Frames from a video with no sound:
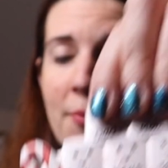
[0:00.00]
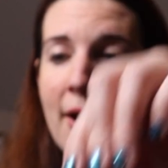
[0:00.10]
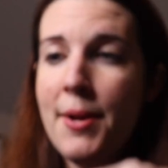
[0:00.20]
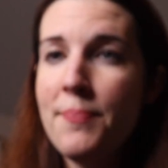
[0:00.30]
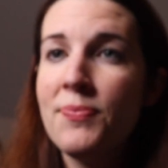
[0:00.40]

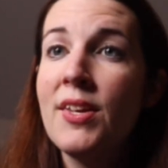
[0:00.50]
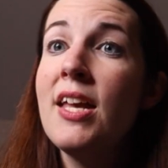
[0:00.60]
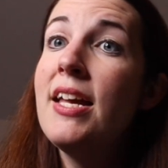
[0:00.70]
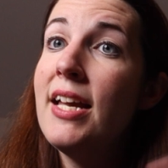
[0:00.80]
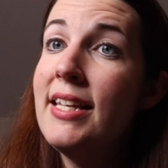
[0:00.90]
right?
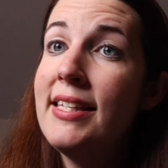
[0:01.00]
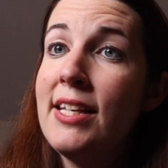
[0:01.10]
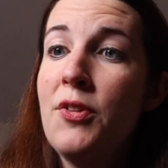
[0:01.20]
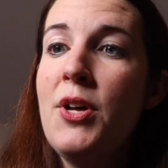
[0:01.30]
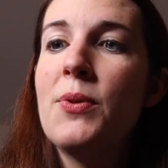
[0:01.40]
And
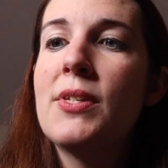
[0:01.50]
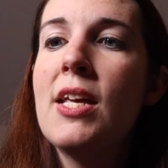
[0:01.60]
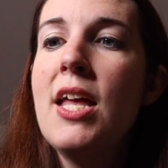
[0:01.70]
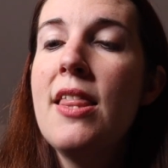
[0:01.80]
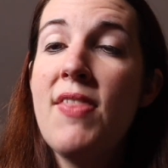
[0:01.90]
sell those.
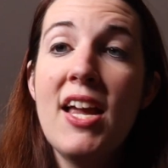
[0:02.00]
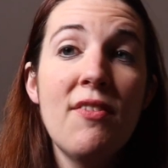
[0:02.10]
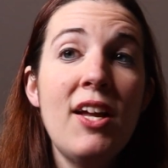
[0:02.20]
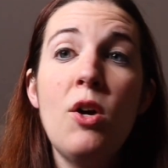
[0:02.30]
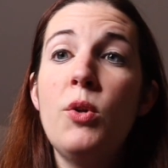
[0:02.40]

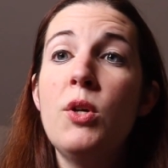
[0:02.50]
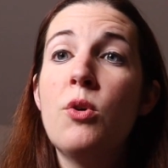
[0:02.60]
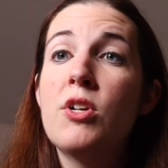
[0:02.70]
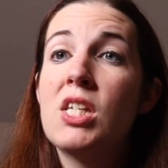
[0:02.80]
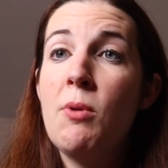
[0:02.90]
Thankfully, I only
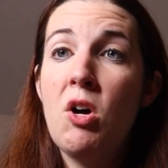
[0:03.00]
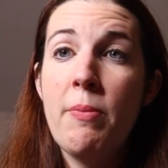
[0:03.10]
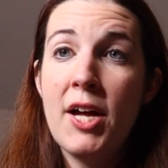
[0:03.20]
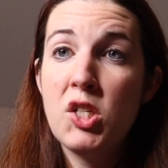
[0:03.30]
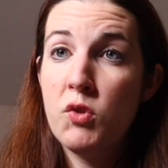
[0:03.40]
ordered a small
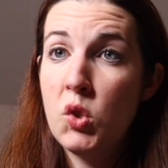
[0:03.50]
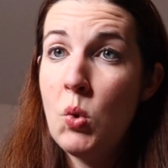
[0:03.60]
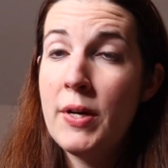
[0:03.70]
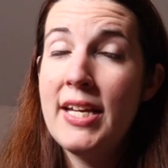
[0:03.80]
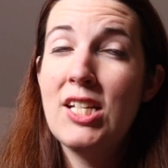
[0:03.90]
batch of
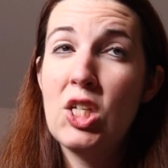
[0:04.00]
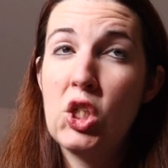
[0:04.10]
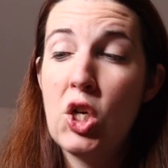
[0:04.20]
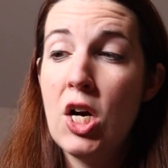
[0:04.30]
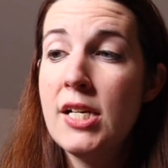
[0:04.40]
20 to
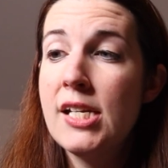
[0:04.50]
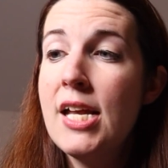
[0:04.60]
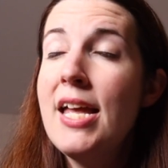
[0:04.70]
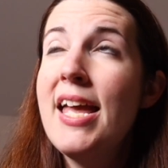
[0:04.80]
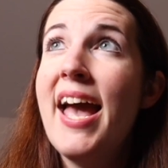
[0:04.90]
start,
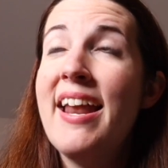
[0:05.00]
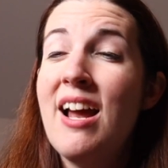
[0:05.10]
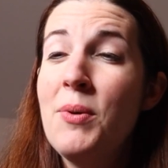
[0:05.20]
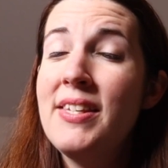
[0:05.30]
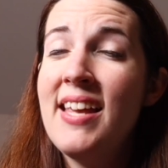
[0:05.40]
and
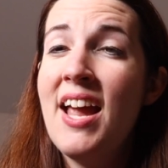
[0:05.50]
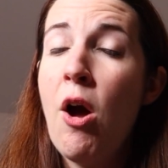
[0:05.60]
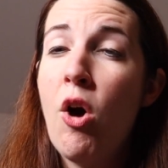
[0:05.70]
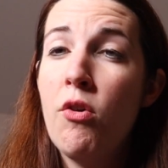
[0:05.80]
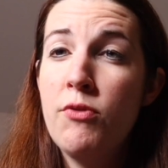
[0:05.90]
I would say
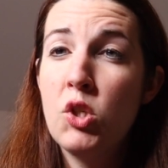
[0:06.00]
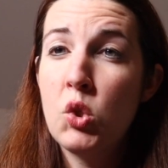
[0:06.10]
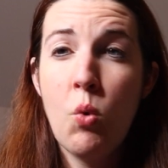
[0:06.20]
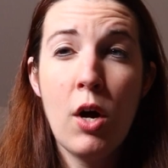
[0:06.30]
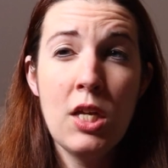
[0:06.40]
of the
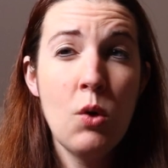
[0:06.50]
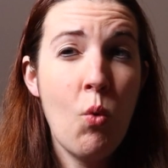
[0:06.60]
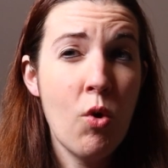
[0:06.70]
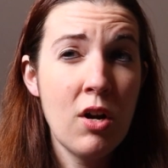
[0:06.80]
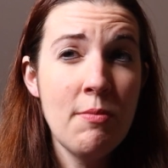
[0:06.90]
20
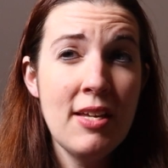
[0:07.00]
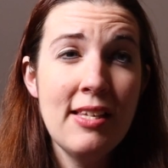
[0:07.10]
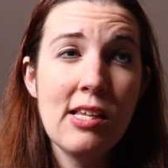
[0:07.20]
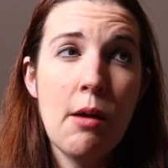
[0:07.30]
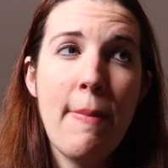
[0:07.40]

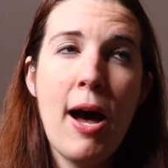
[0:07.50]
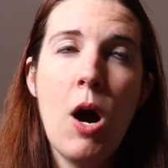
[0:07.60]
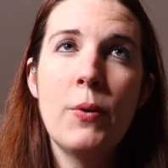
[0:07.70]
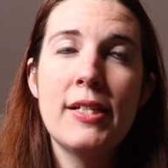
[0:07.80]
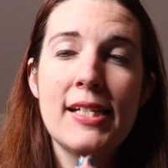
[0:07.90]
ornaments,
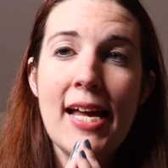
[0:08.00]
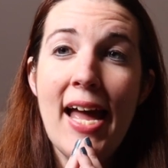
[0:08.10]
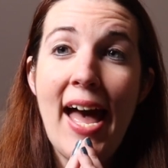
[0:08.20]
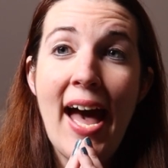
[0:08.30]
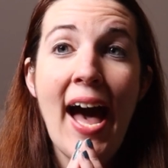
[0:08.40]
about
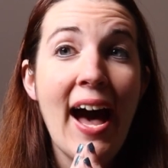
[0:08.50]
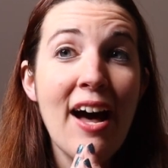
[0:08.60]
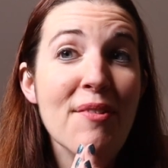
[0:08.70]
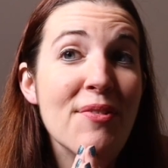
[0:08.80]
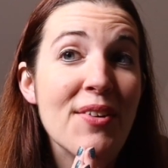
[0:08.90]

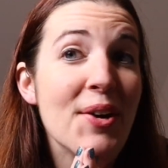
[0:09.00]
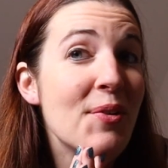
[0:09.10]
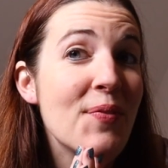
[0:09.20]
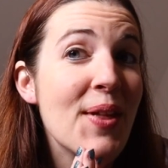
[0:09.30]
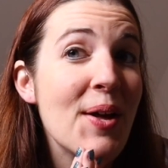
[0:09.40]
half
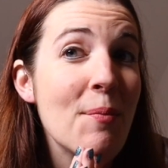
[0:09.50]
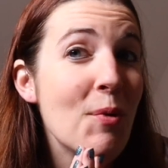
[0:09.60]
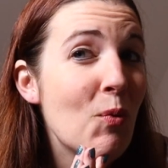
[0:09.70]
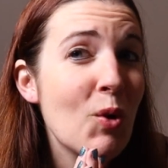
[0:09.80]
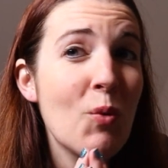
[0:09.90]
of them
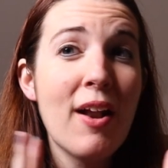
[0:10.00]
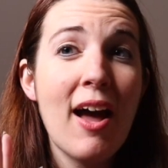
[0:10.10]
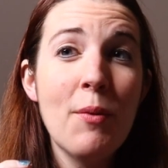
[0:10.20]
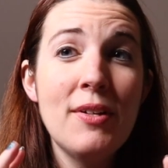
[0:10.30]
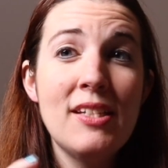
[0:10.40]
were what
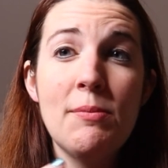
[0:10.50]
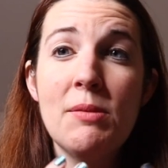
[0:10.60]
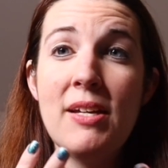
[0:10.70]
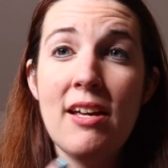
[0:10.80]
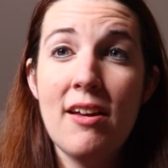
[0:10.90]
I would deem
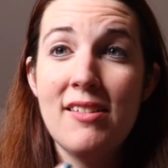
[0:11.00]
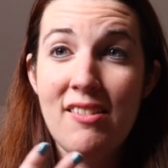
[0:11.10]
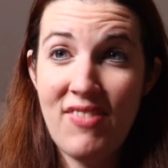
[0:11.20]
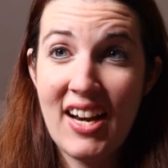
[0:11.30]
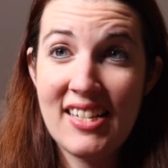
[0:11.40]
to be
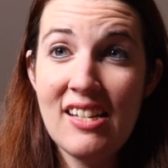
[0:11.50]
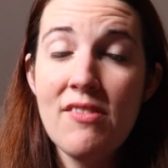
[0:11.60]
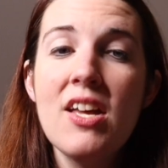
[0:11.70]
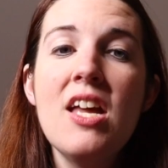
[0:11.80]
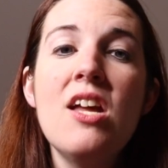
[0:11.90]

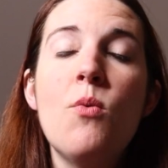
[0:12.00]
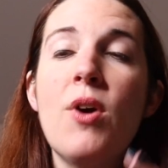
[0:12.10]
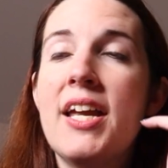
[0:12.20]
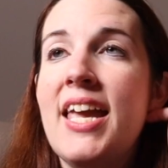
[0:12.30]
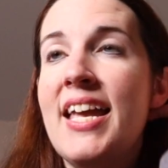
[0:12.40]
defective,
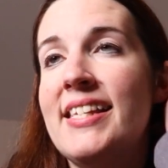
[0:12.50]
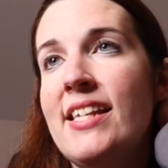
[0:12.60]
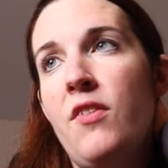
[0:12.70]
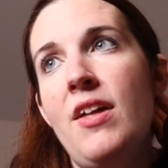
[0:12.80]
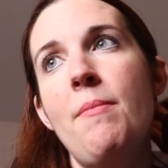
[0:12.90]
where I can't
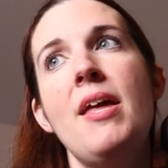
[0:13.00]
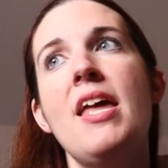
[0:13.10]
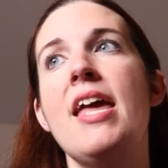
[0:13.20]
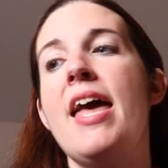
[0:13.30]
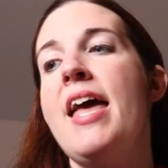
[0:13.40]
sell them,
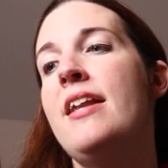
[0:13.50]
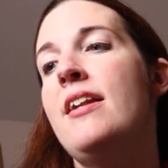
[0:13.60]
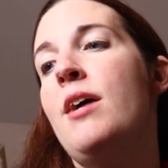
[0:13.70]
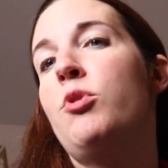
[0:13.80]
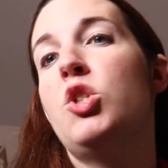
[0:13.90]
and
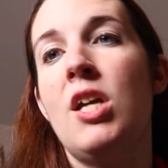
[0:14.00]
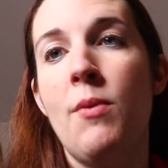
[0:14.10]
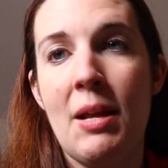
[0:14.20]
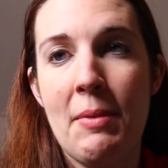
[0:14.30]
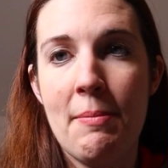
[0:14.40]
I will show you
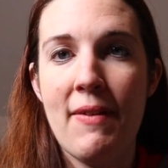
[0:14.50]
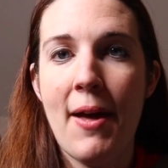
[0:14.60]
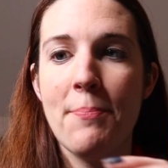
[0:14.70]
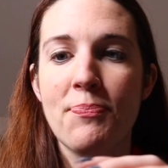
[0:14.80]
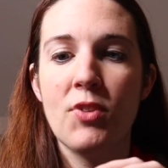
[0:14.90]
what I mean by
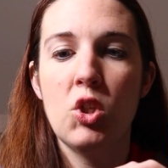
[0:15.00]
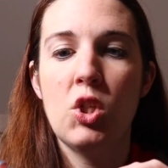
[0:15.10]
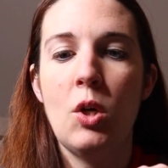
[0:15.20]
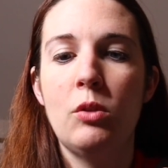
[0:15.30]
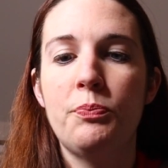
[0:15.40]
that.
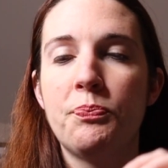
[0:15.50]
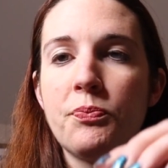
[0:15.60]
So,